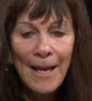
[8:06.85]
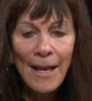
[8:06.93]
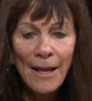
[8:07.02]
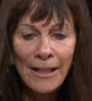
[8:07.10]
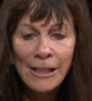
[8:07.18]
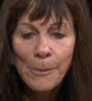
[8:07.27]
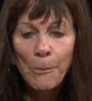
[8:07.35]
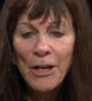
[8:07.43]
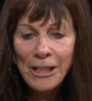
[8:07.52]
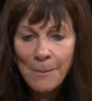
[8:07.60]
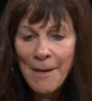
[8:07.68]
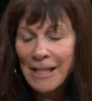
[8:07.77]

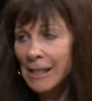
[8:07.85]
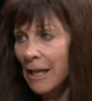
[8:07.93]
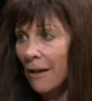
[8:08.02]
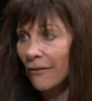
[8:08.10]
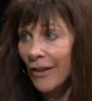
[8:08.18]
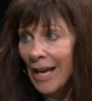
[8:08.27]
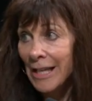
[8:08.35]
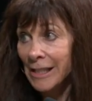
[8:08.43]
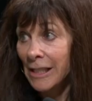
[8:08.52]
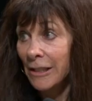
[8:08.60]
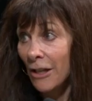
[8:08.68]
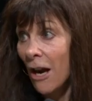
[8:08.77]
express myself as
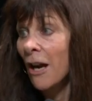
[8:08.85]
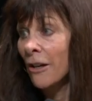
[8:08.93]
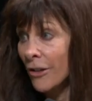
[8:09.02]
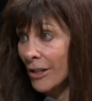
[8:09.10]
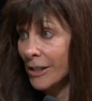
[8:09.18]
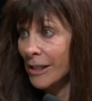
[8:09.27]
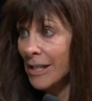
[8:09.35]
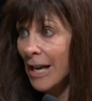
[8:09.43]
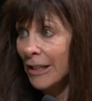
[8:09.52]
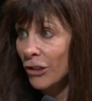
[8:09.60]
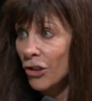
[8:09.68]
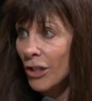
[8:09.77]
an artist,
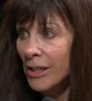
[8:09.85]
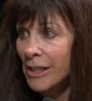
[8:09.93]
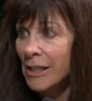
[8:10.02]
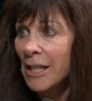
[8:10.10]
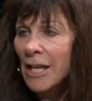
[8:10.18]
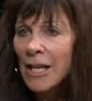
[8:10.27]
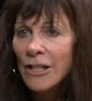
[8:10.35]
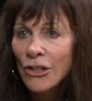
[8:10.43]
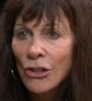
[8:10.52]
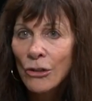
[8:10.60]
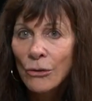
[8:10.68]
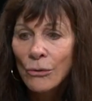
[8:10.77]
not just
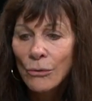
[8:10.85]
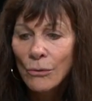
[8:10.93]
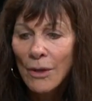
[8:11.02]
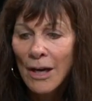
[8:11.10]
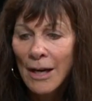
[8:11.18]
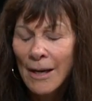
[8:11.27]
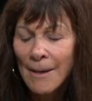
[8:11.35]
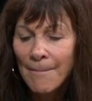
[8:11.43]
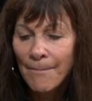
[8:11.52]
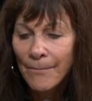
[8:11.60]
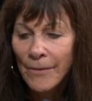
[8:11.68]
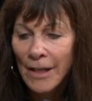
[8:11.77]
to
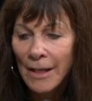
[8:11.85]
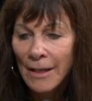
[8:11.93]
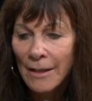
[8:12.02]
um, uh,